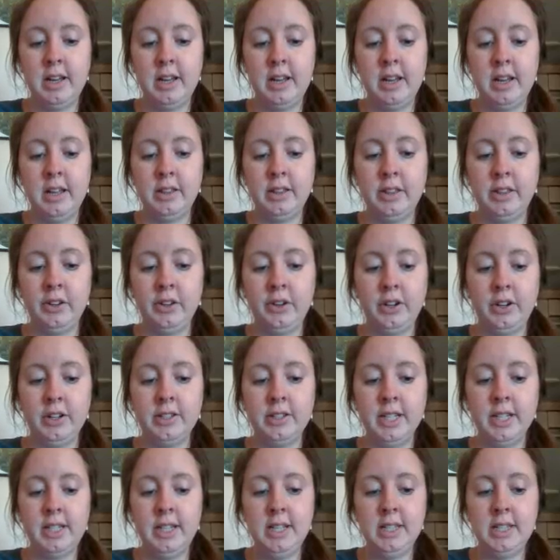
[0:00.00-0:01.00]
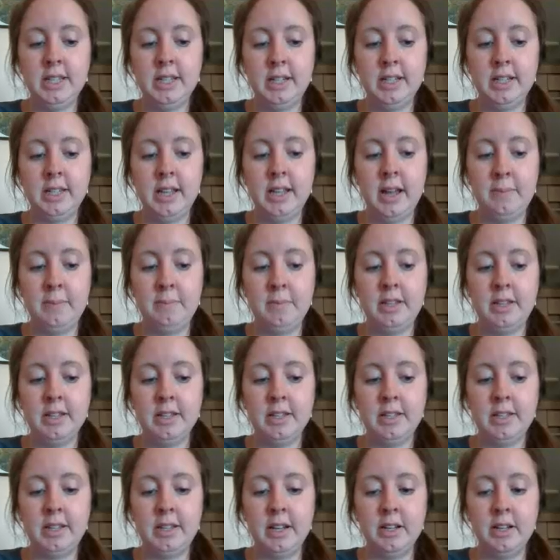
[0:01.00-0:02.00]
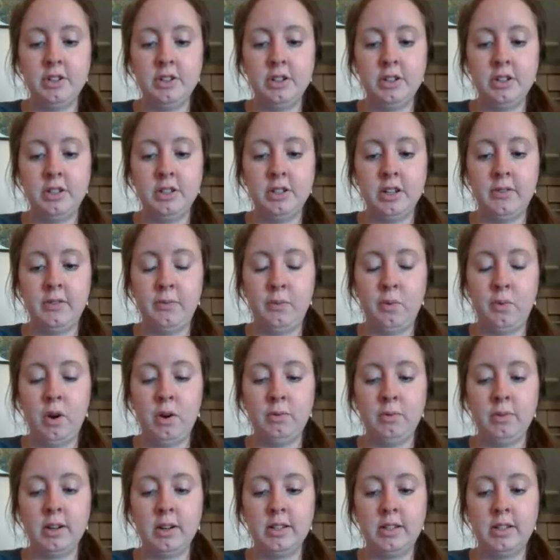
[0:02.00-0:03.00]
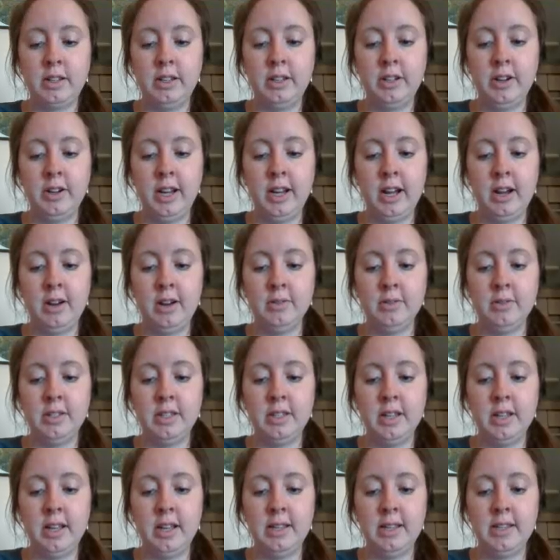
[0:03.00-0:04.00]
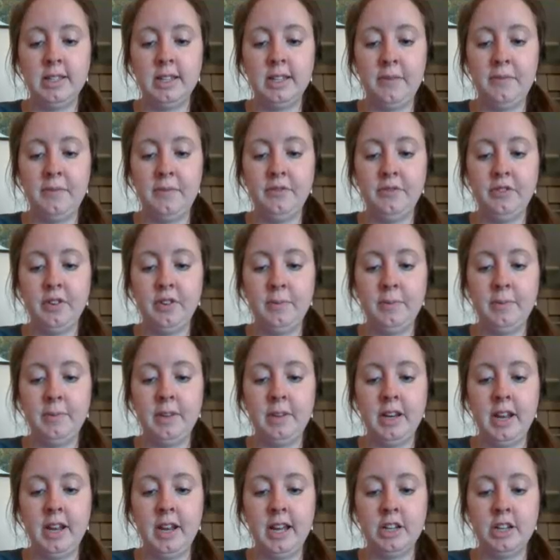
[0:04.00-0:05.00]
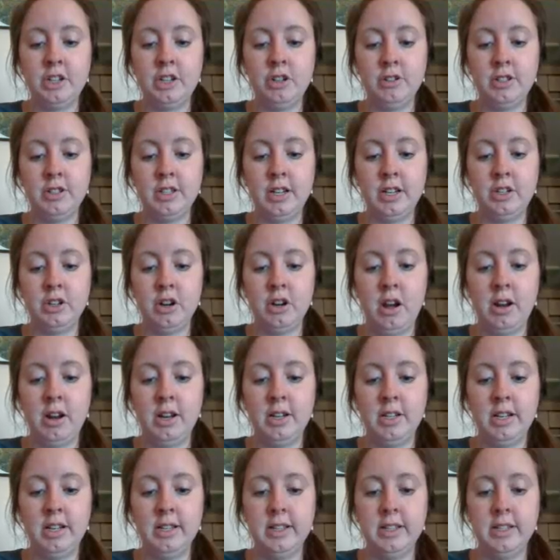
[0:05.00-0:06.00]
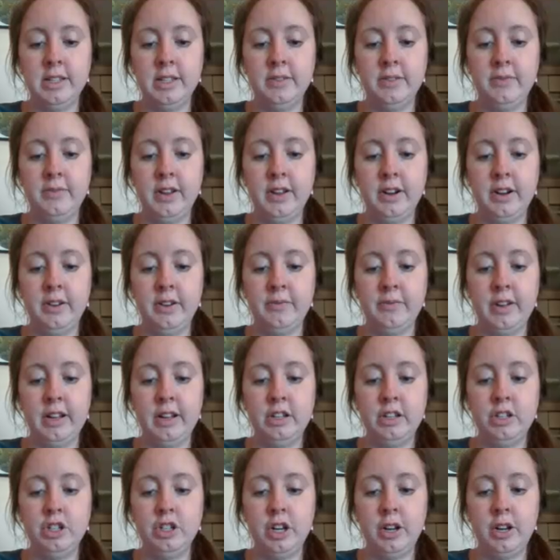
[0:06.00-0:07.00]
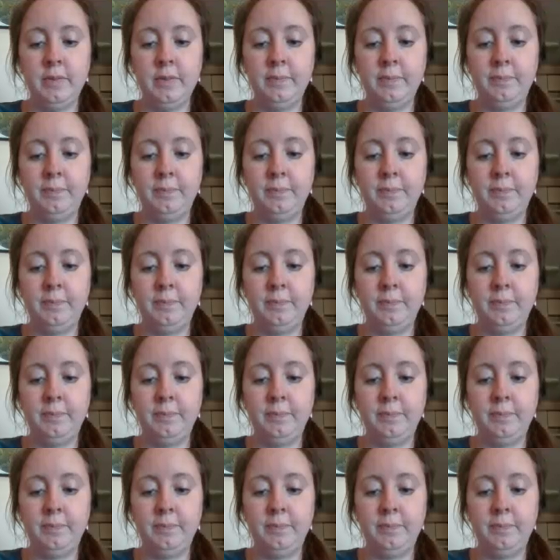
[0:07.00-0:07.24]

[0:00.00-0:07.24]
There are 16 studies that meet the standards of What Works Clearinghouse and 7 from the National Center on Intensive Intervention.